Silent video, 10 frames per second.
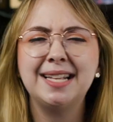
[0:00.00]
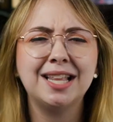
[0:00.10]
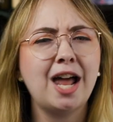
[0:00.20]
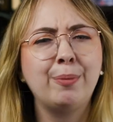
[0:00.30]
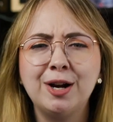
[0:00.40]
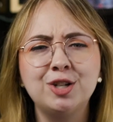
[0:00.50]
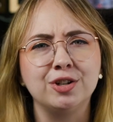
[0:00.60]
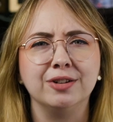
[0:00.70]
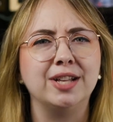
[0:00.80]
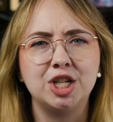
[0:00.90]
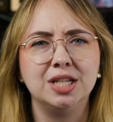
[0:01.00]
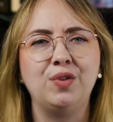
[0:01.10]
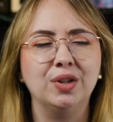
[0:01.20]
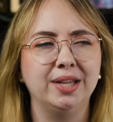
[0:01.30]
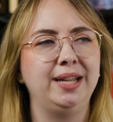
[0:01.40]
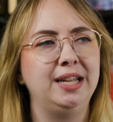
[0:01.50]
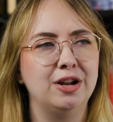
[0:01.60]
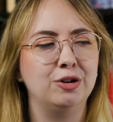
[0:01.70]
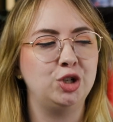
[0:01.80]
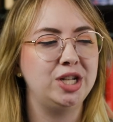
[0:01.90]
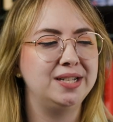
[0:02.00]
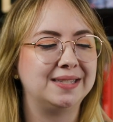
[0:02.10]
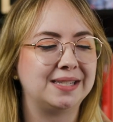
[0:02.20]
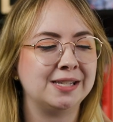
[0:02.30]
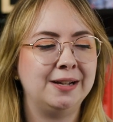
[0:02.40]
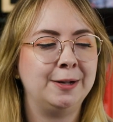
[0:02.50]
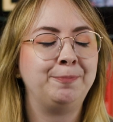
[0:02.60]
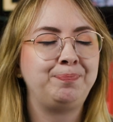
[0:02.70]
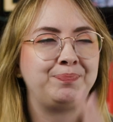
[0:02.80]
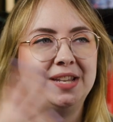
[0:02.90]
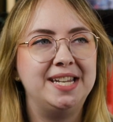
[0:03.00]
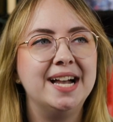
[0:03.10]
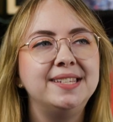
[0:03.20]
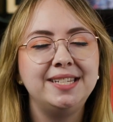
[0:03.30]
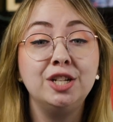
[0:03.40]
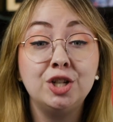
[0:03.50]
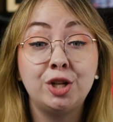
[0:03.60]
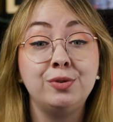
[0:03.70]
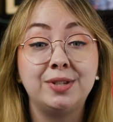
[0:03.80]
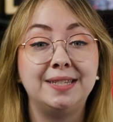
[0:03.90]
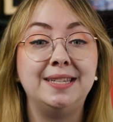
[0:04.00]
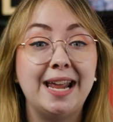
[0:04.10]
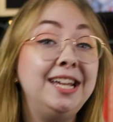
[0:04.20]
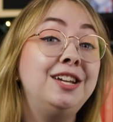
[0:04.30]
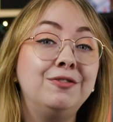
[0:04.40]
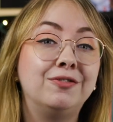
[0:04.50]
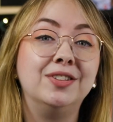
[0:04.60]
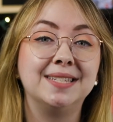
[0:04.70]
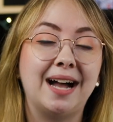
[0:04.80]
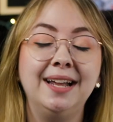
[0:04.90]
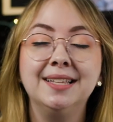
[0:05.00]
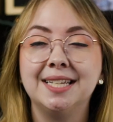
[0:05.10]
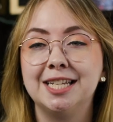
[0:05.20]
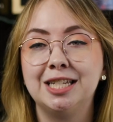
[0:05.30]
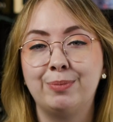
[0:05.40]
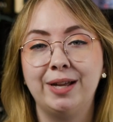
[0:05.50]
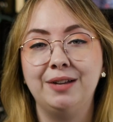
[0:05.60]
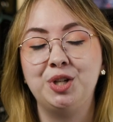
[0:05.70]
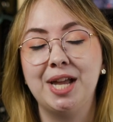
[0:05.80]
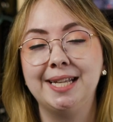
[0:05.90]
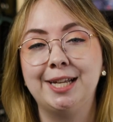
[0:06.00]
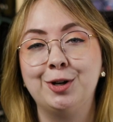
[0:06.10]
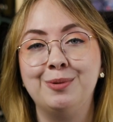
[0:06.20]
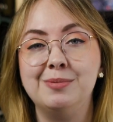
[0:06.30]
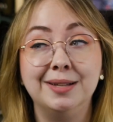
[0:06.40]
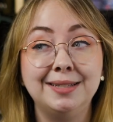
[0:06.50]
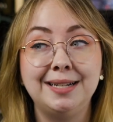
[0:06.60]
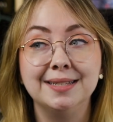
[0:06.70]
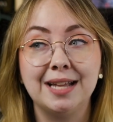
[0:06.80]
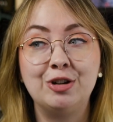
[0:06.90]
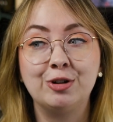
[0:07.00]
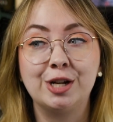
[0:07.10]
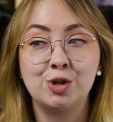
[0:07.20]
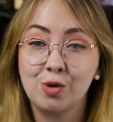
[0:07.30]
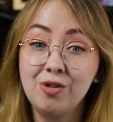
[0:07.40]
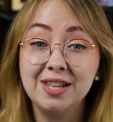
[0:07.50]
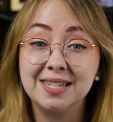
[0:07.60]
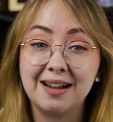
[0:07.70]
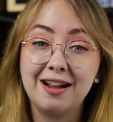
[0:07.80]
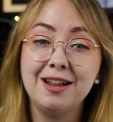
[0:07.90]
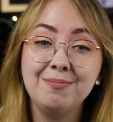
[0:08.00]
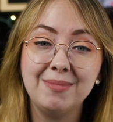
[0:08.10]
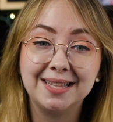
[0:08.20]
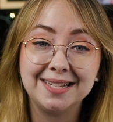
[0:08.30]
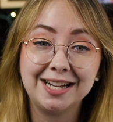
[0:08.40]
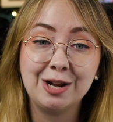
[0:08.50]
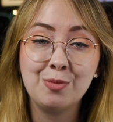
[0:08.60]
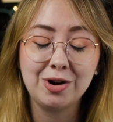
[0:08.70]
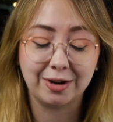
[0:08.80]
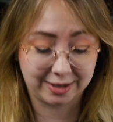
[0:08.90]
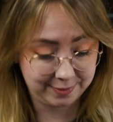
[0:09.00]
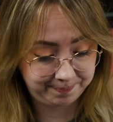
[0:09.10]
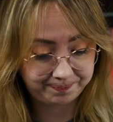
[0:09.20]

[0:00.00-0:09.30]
it's a lot of pressure that she's feeling, you know. She's destined to save this island, but if she can't get her abilities under control in time, it's not gonna work.